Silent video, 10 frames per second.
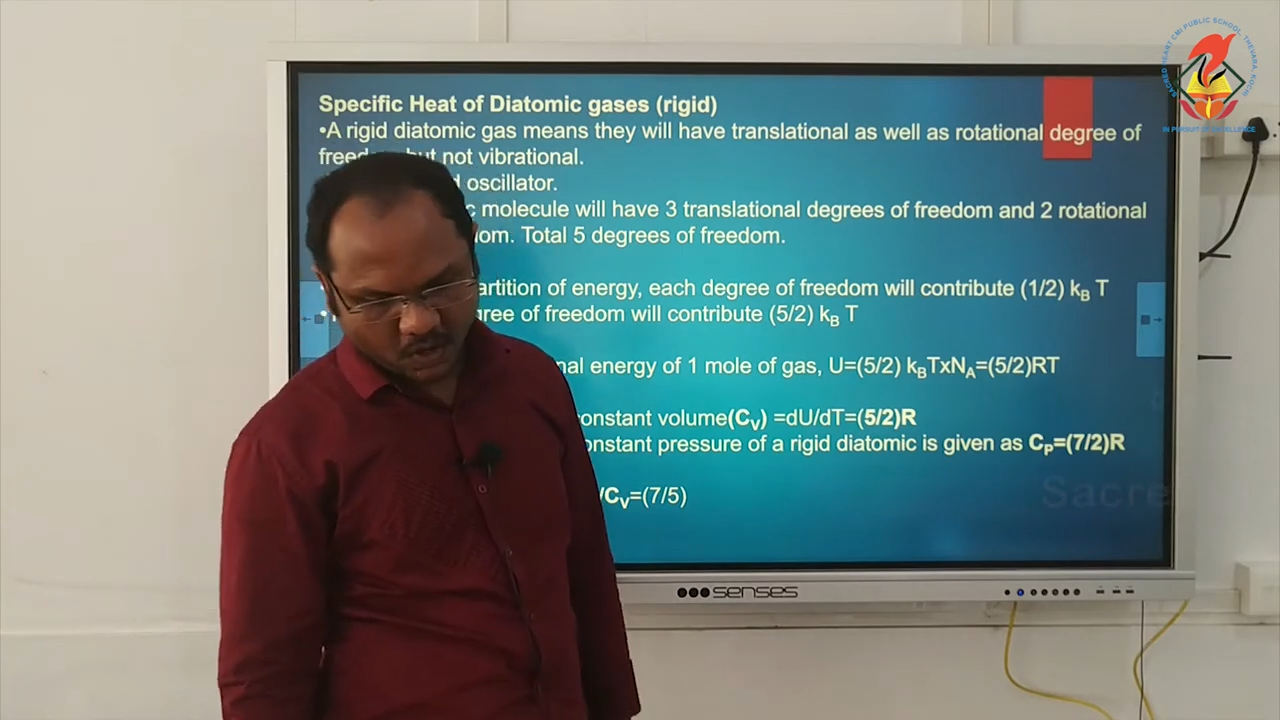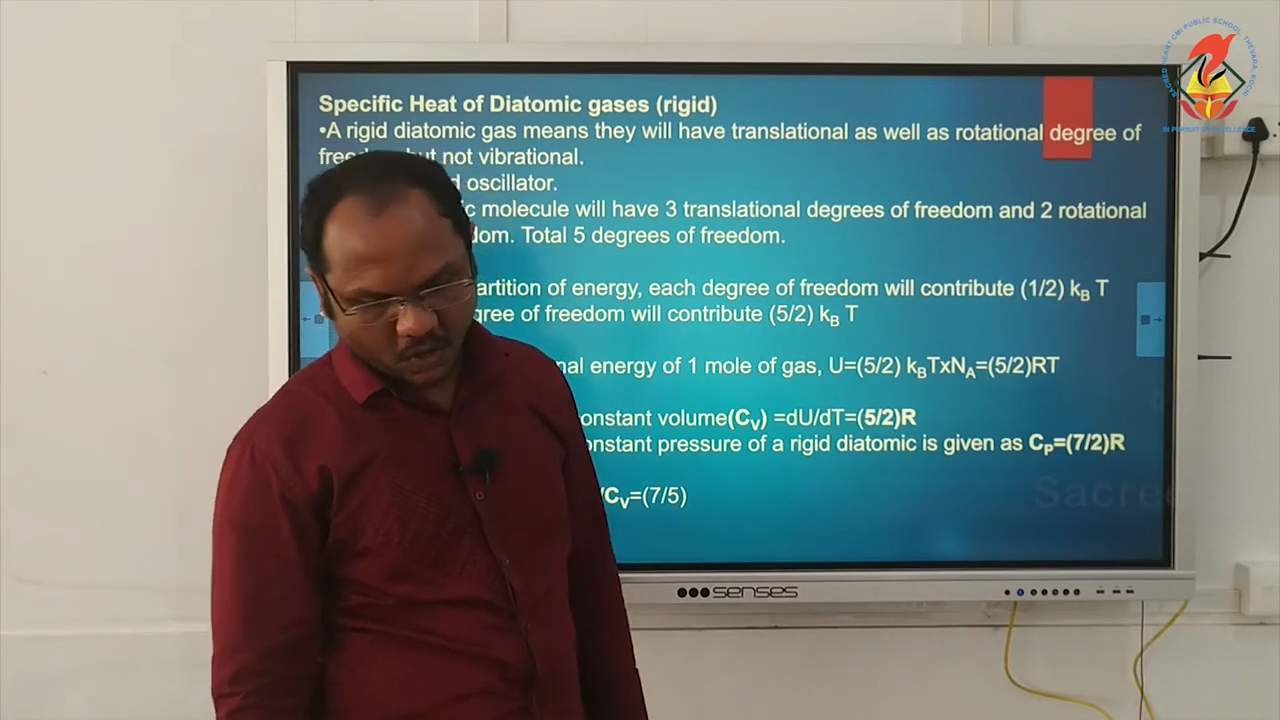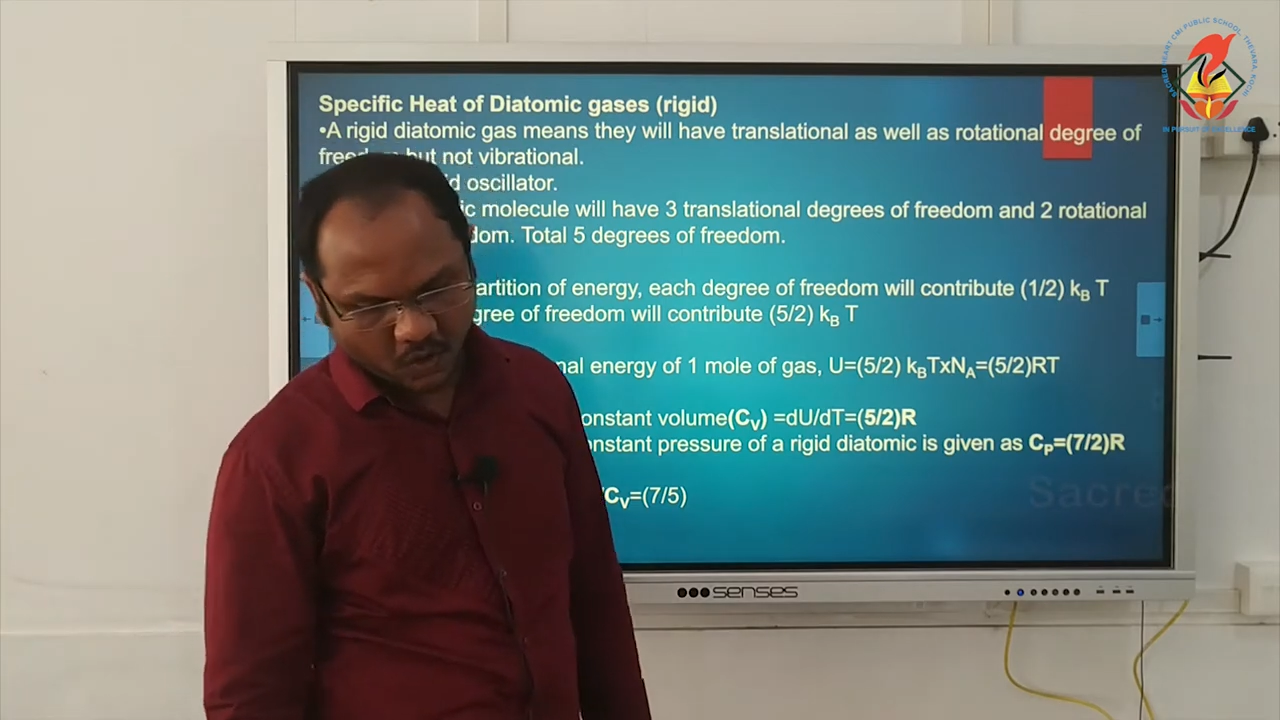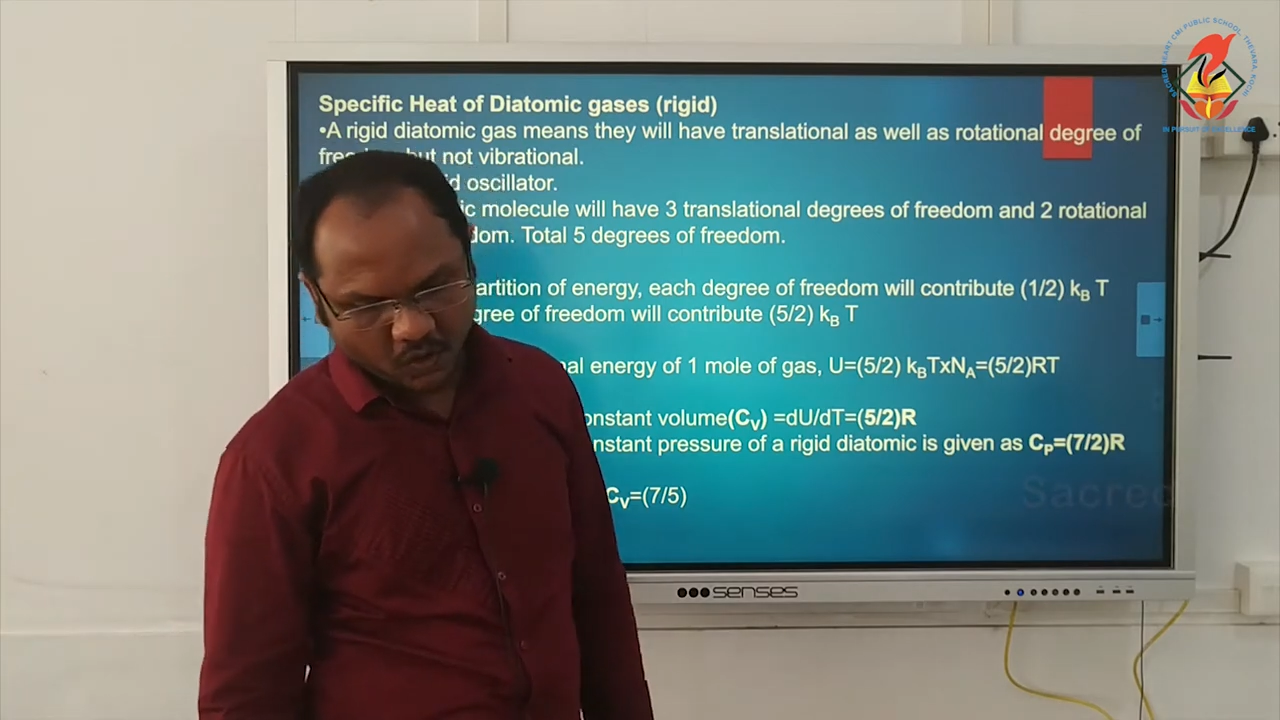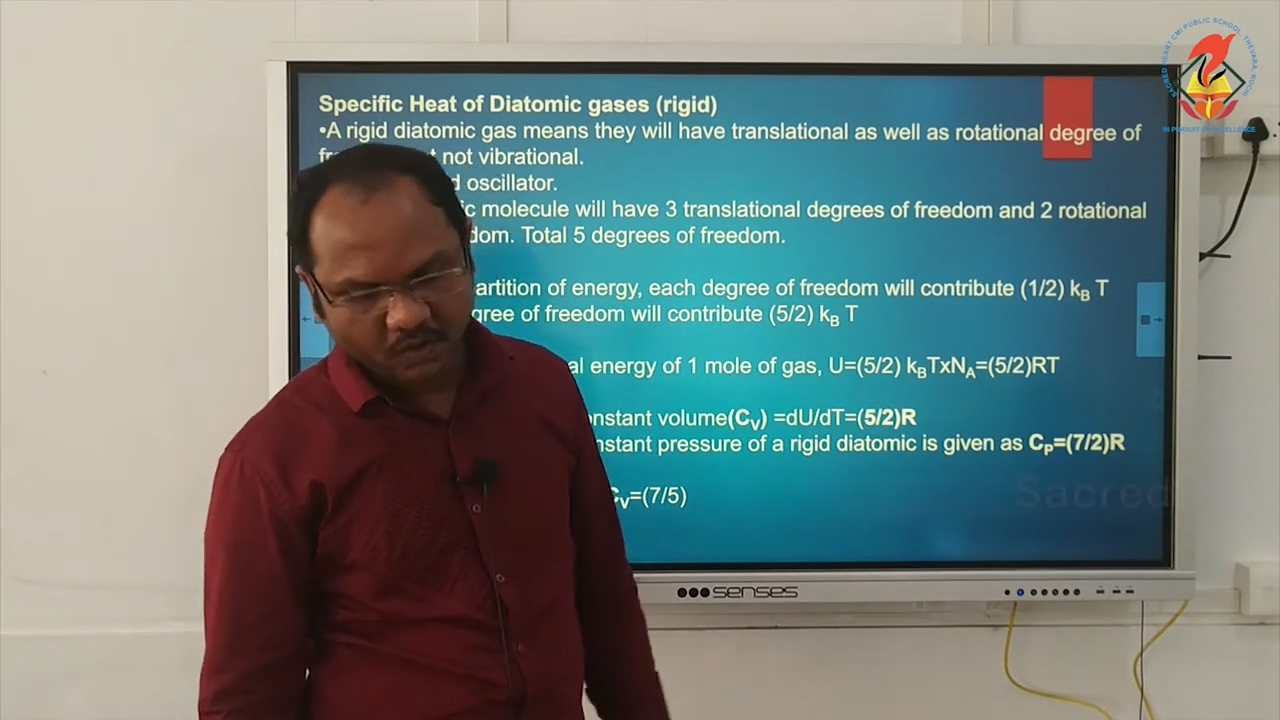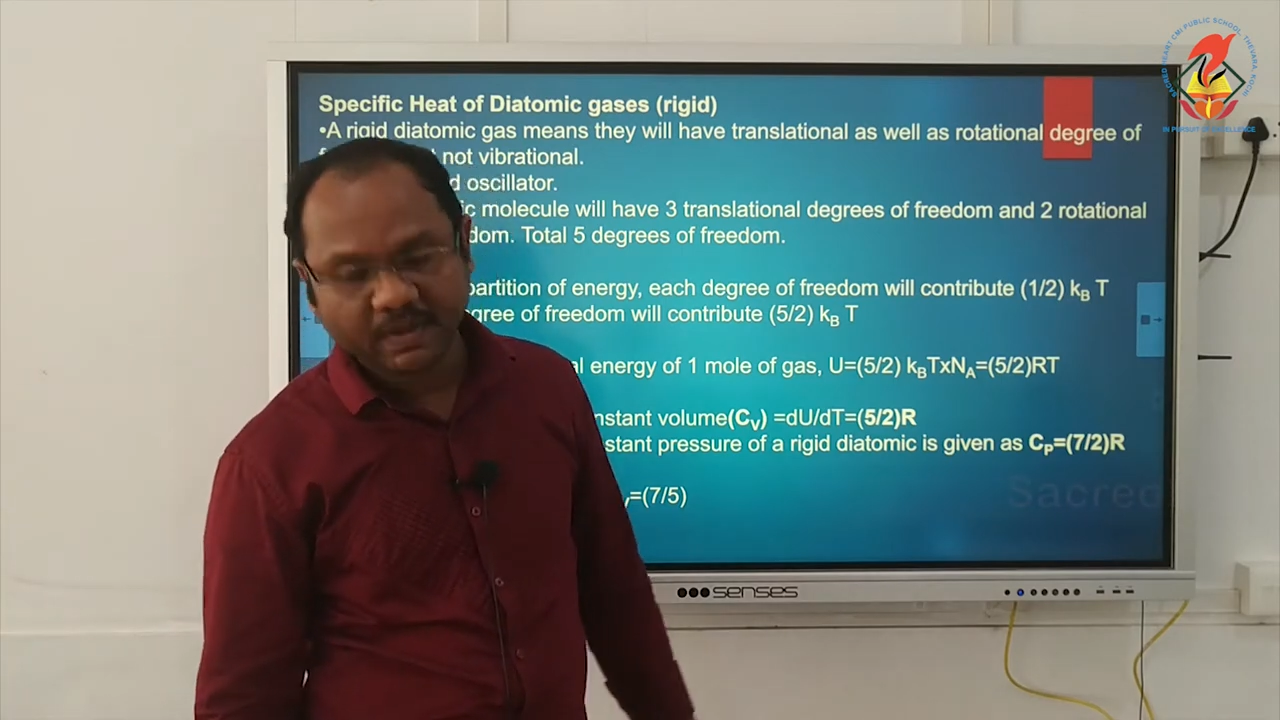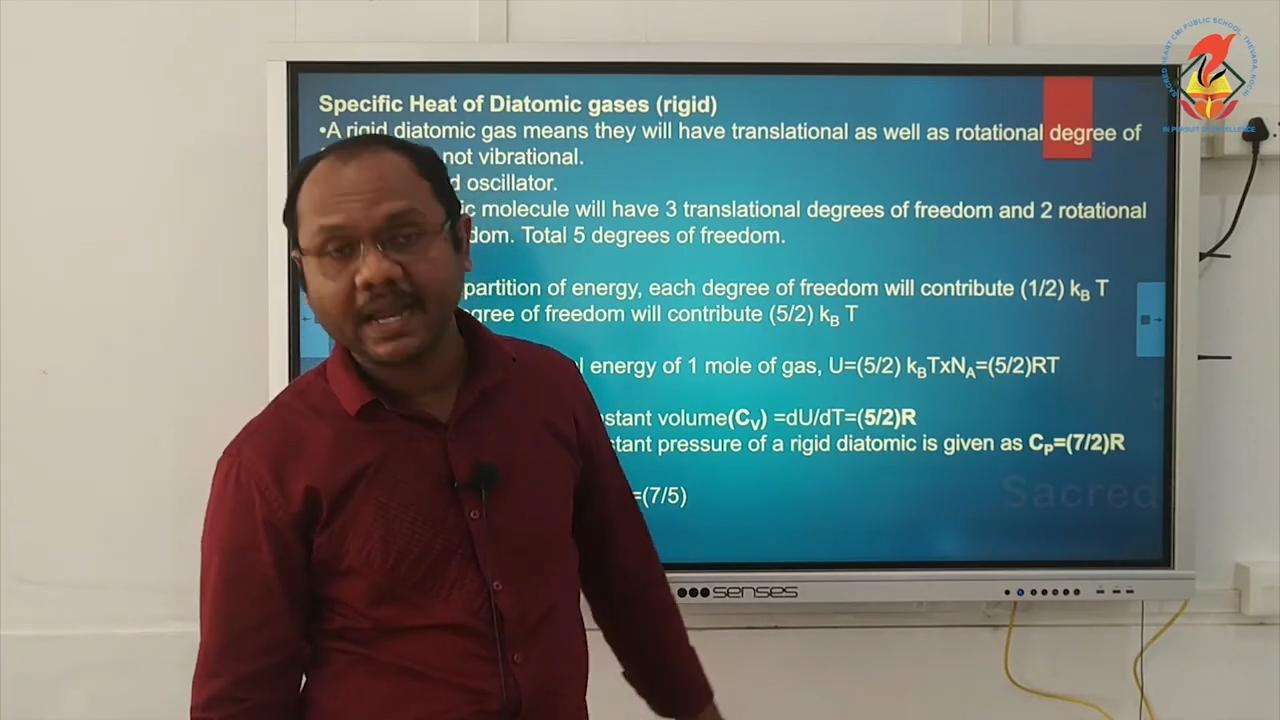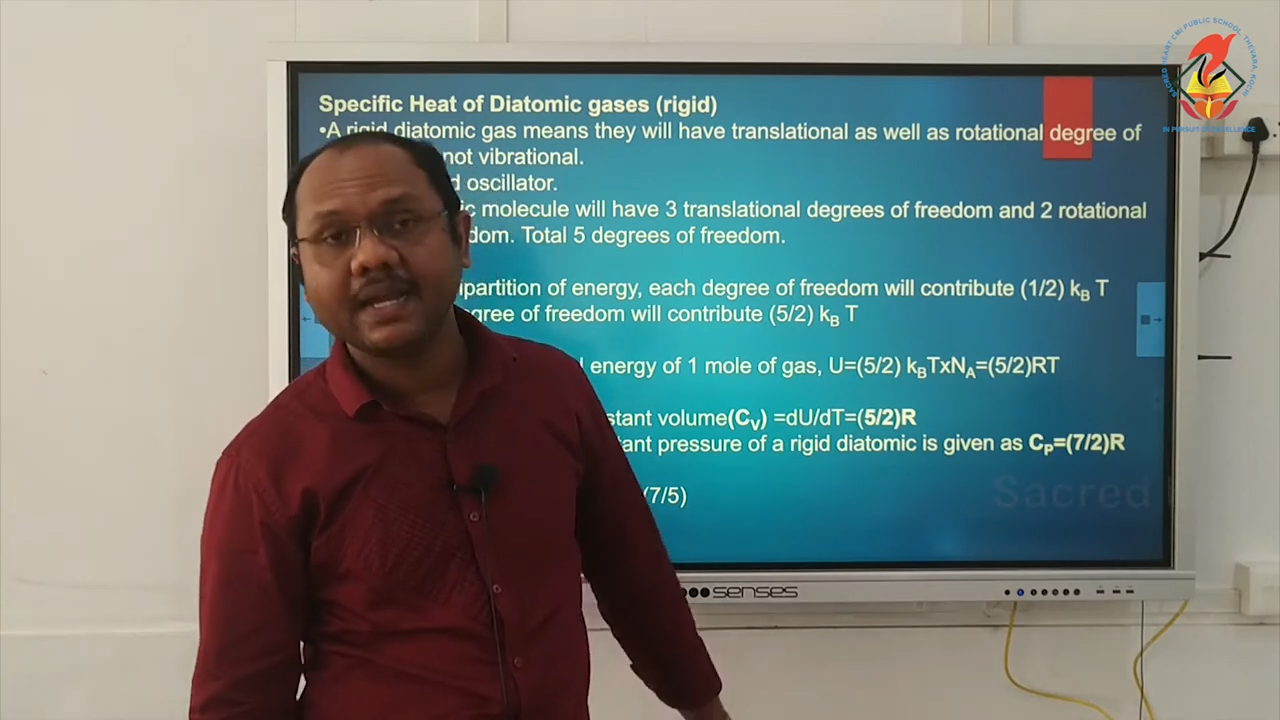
or when I